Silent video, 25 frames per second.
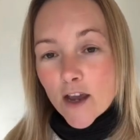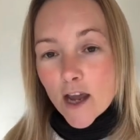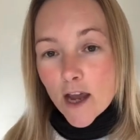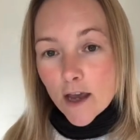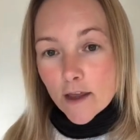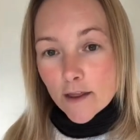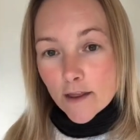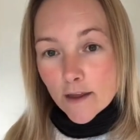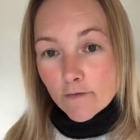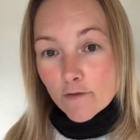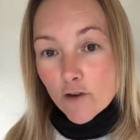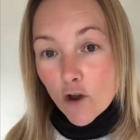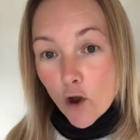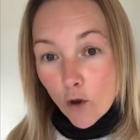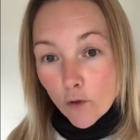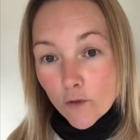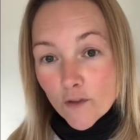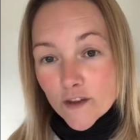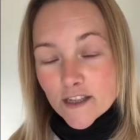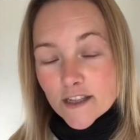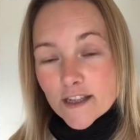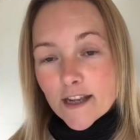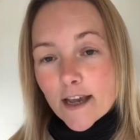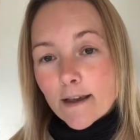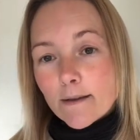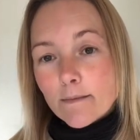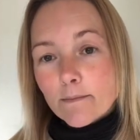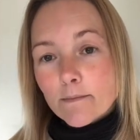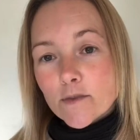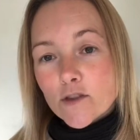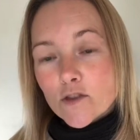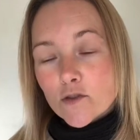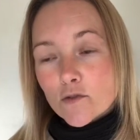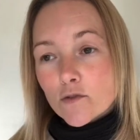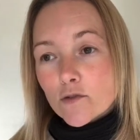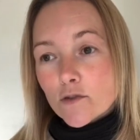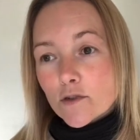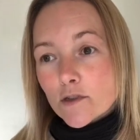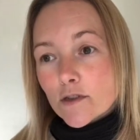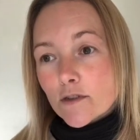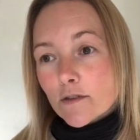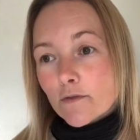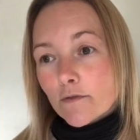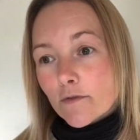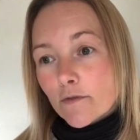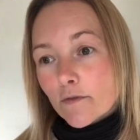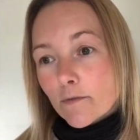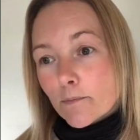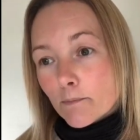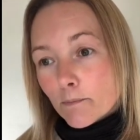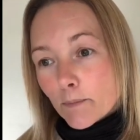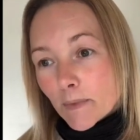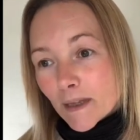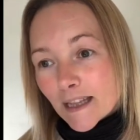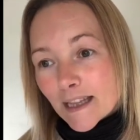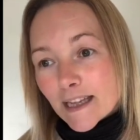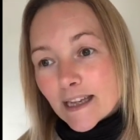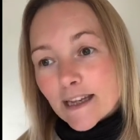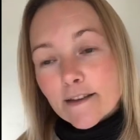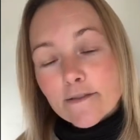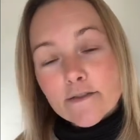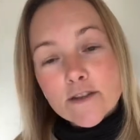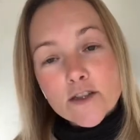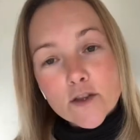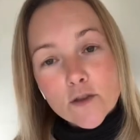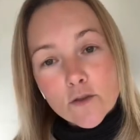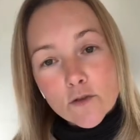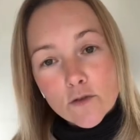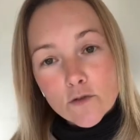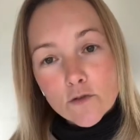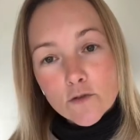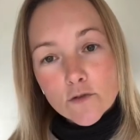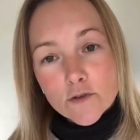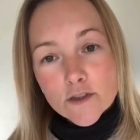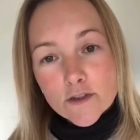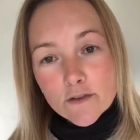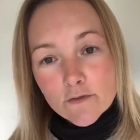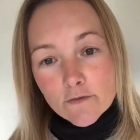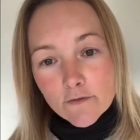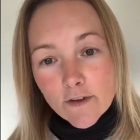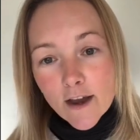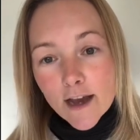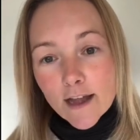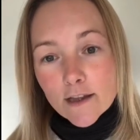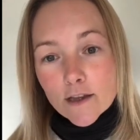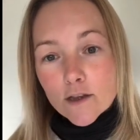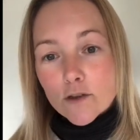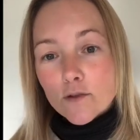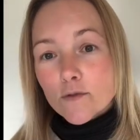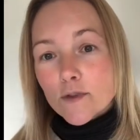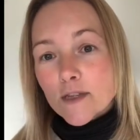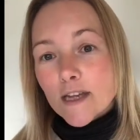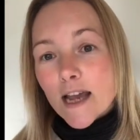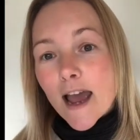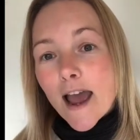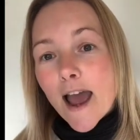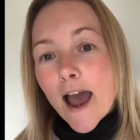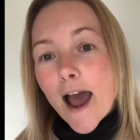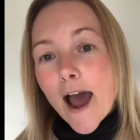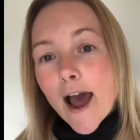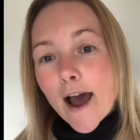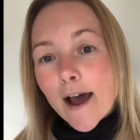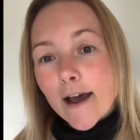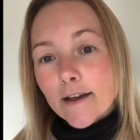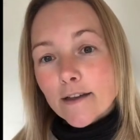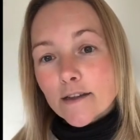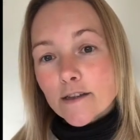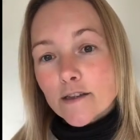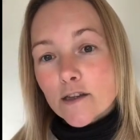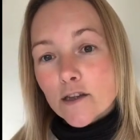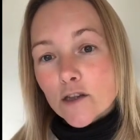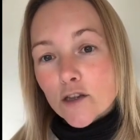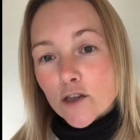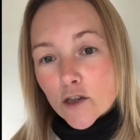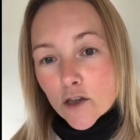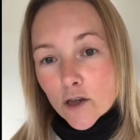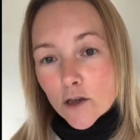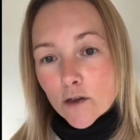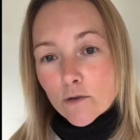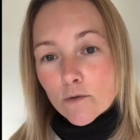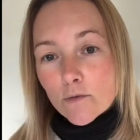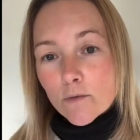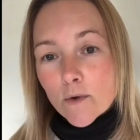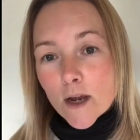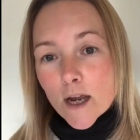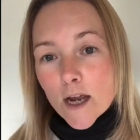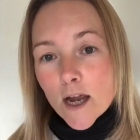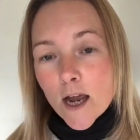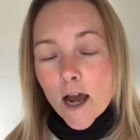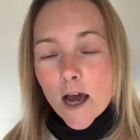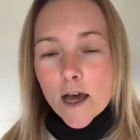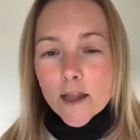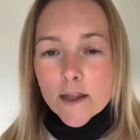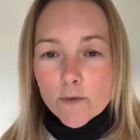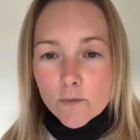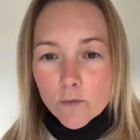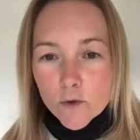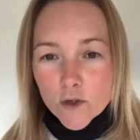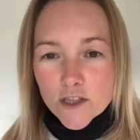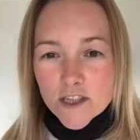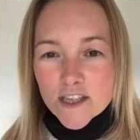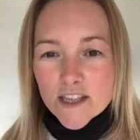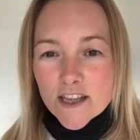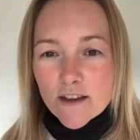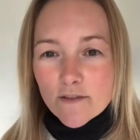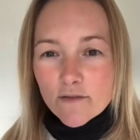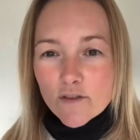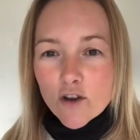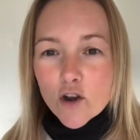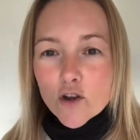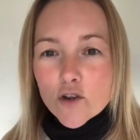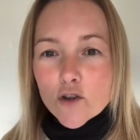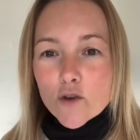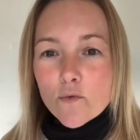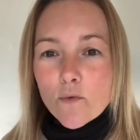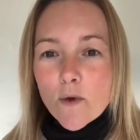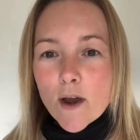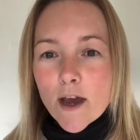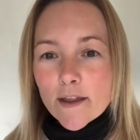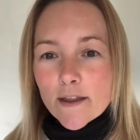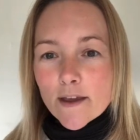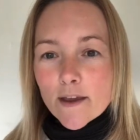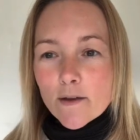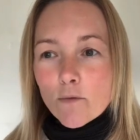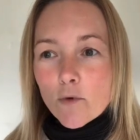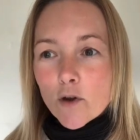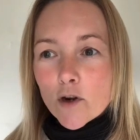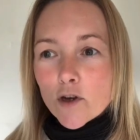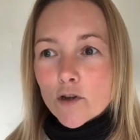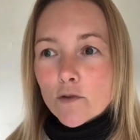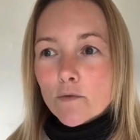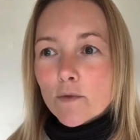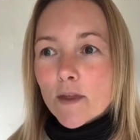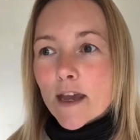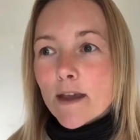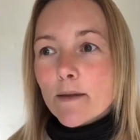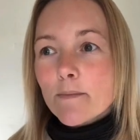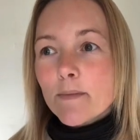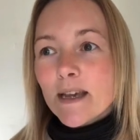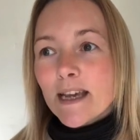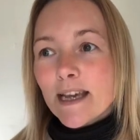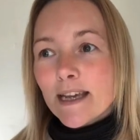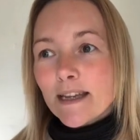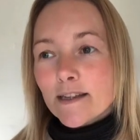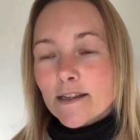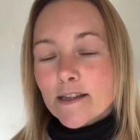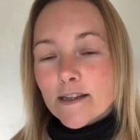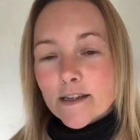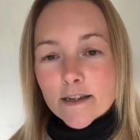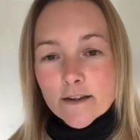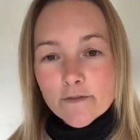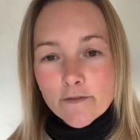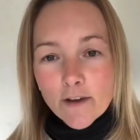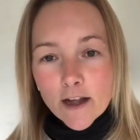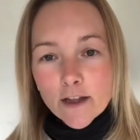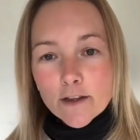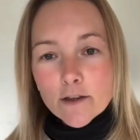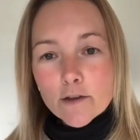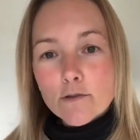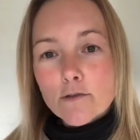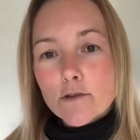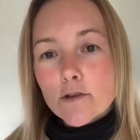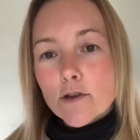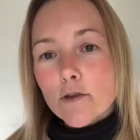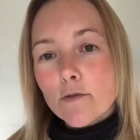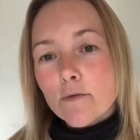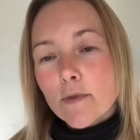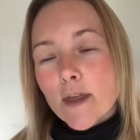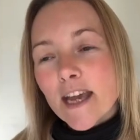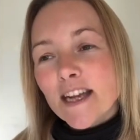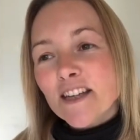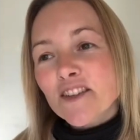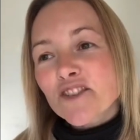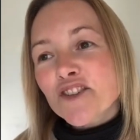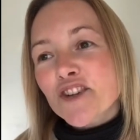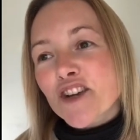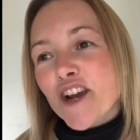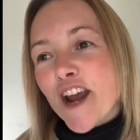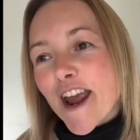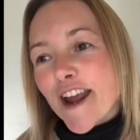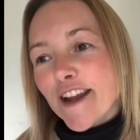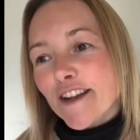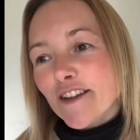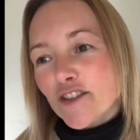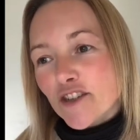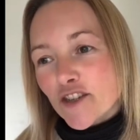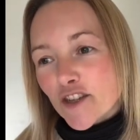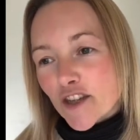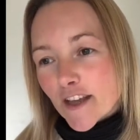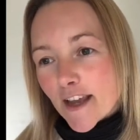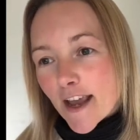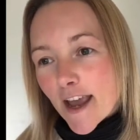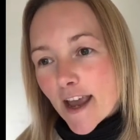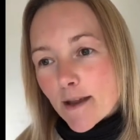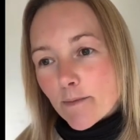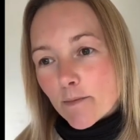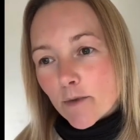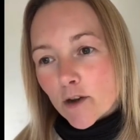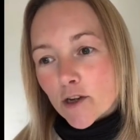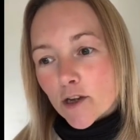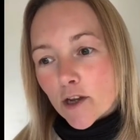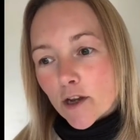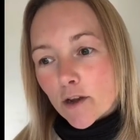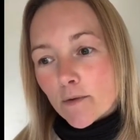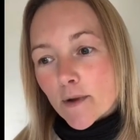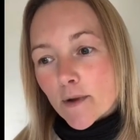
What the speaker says: they've got the same sort of beliefs and thoughts and values as you. And then once they've got you where they want you, they begin to devalue you. They change the game on you.